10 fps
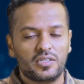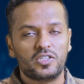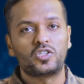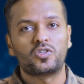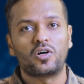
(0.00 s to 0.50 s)

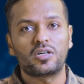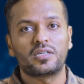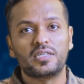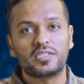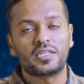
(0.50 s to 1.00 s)
This
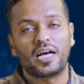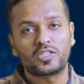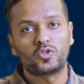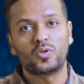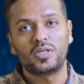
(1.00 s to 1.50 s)
stock is
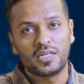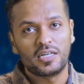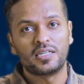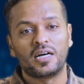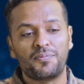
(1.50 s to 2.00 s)
actually
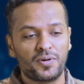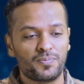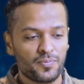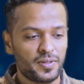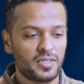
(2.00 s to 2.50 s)
in an
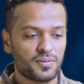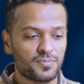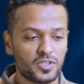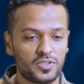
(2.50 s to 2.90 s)
upward momentum.